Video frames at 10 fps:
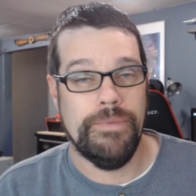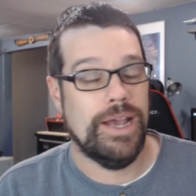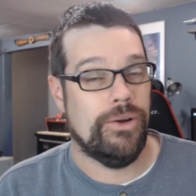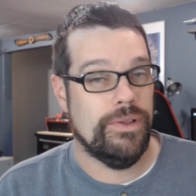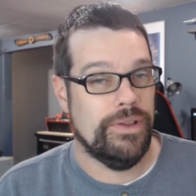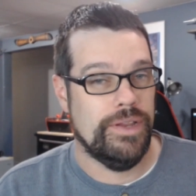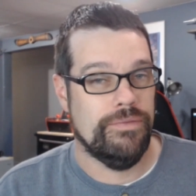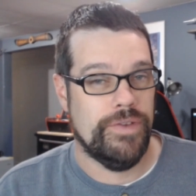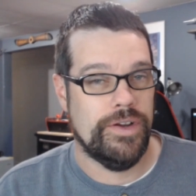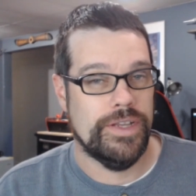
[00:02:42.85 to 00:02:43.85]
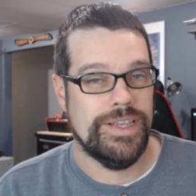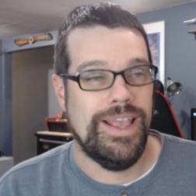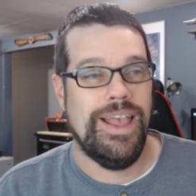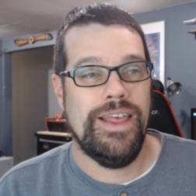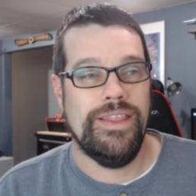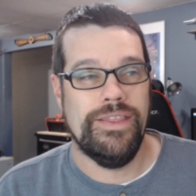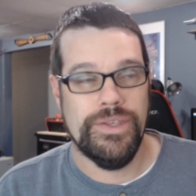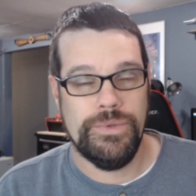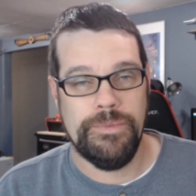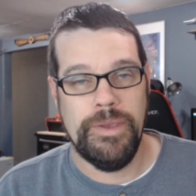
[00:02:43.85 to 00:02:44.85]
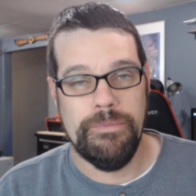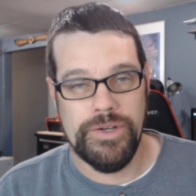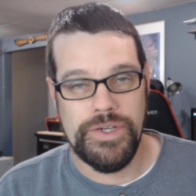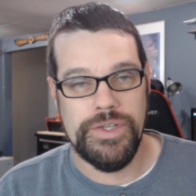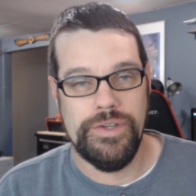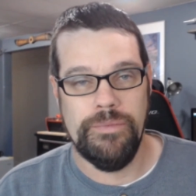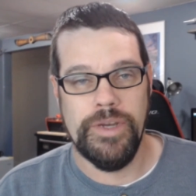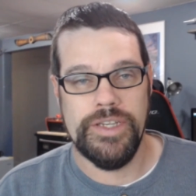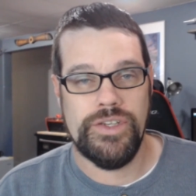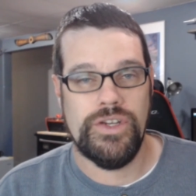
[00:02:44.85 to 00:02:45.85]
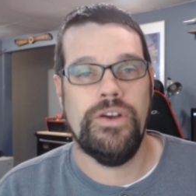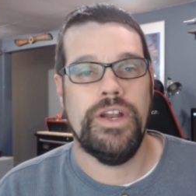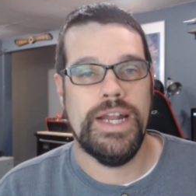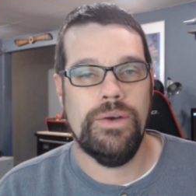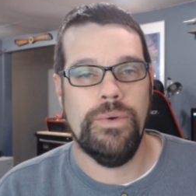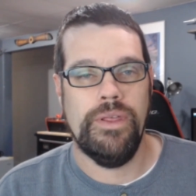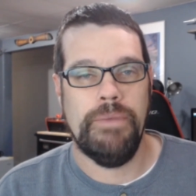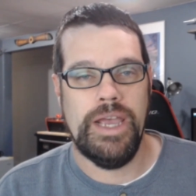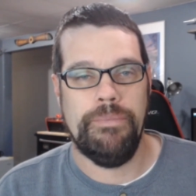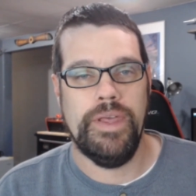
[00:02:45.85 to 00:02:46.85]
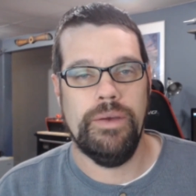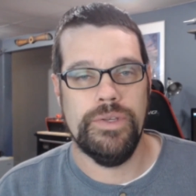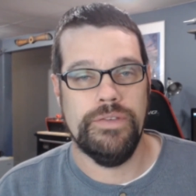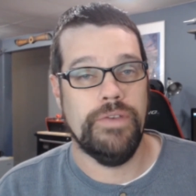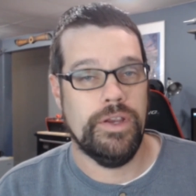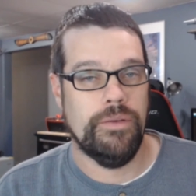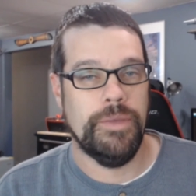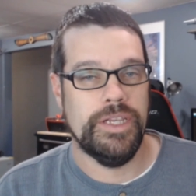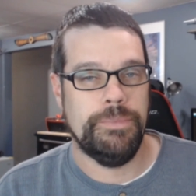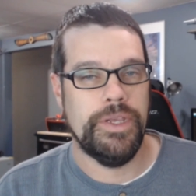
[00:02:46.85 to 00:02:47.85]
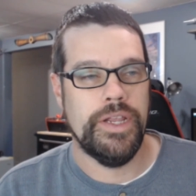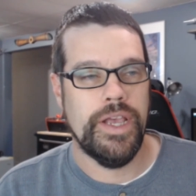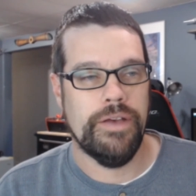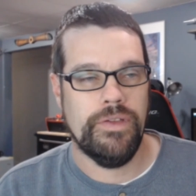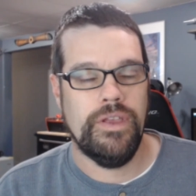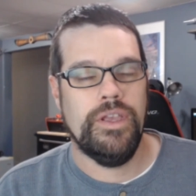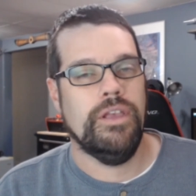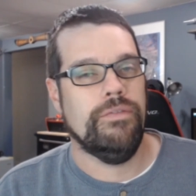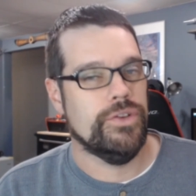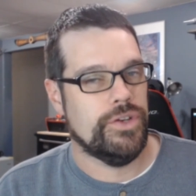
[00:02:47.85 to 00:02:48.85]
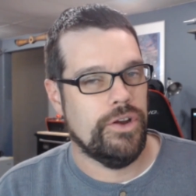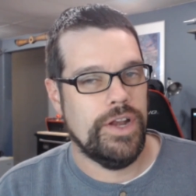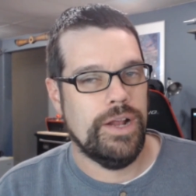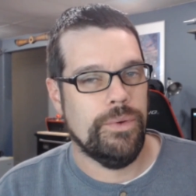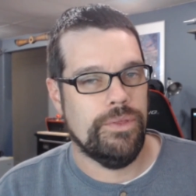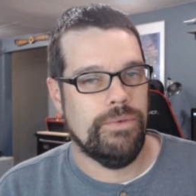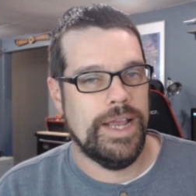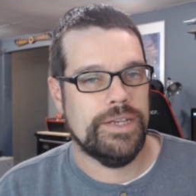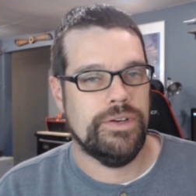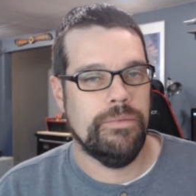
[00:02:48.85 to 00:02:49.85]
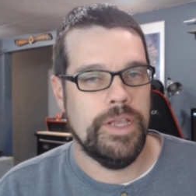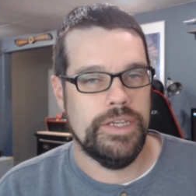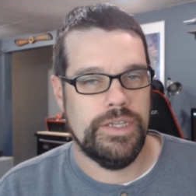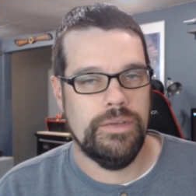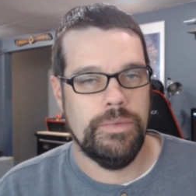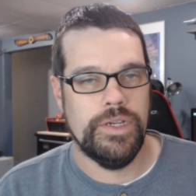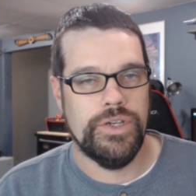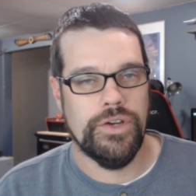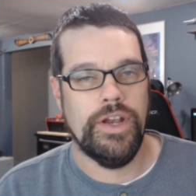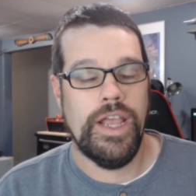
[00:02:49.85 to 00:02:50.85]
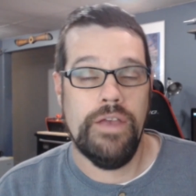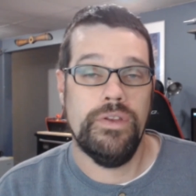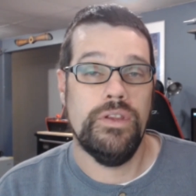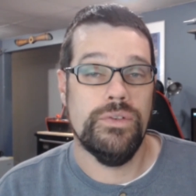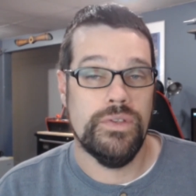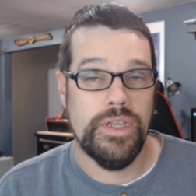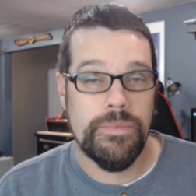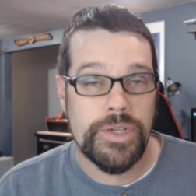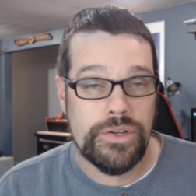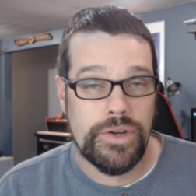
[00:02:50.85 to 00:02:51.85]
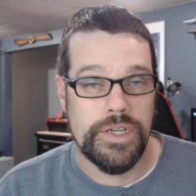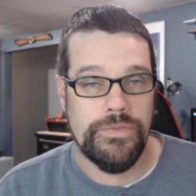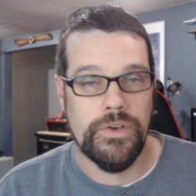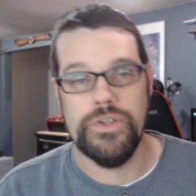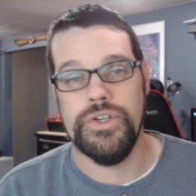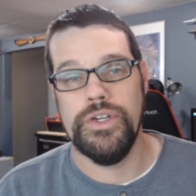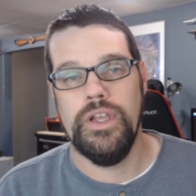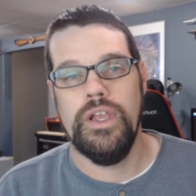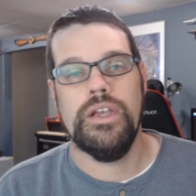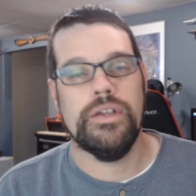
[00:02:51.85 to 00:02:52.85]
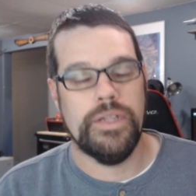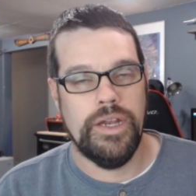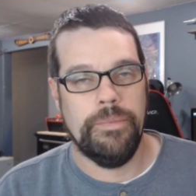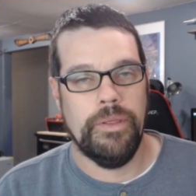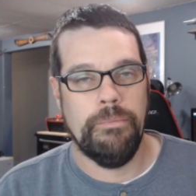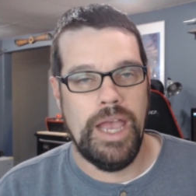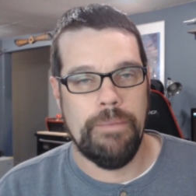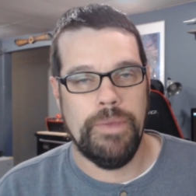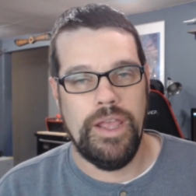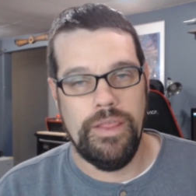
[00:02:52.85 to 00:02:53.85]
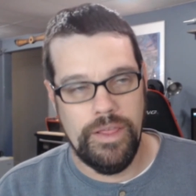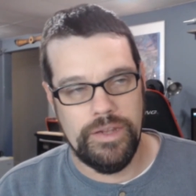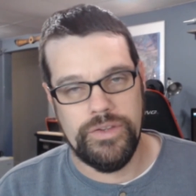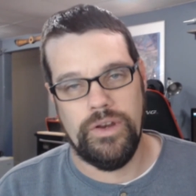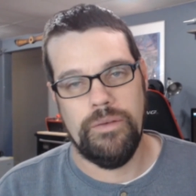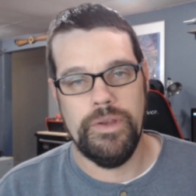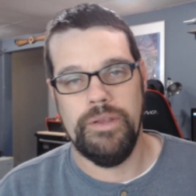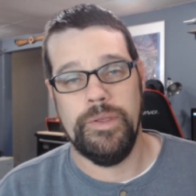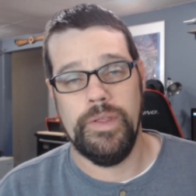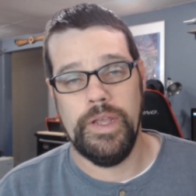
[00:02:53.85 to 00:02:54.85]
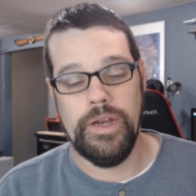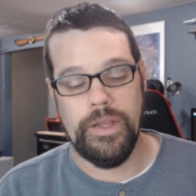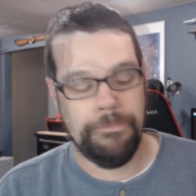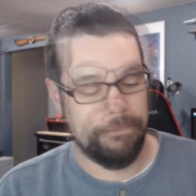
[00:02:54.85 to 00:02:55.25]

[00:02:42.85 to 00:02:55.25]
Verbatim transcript: Now, in fairness, this was made much easier by starting out with a map that was a vector-based P D F. If you're starting out with a raster-based image, you're gonna have to use the image trace function, clean up the map, and then start manipulating it.